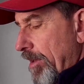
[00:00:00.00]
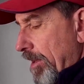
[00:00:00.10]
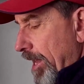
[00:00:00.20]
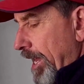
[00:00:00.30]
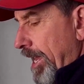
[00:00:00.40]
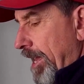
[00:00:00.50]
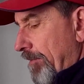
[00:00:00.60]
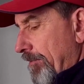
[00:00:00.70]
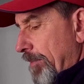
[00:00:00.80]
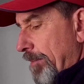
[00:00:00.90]

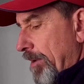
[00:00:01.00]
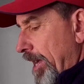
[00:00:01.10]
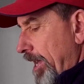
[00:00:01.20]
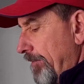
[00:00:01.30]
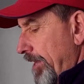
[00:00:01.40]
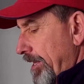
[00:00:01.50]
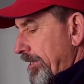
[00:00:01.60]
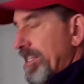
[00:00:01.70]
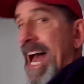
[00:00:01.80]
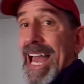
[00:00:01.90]
Remember, I have the
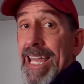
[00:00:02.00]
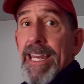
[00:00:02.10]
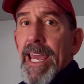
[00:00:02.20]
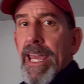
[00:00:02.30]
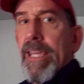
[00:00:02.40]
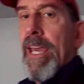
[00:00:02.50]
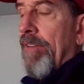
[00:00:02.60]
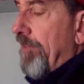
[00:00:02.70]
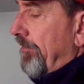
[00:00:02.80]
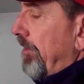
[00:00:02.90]
9
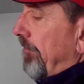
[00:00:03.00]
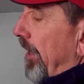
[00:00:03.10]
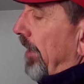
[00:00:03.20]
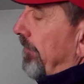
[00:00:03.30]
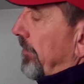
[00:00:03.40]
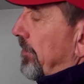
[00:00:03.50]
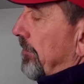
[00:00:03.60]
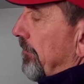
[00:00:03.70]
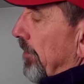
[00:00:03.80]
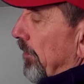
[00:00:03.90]
AK-55. This is
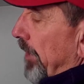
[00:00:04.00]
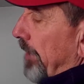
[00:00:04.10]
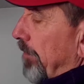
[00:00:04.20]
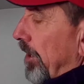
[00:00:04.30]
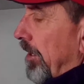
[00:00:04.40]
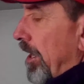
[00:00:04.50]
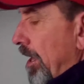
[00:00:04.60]
for a Red Bull.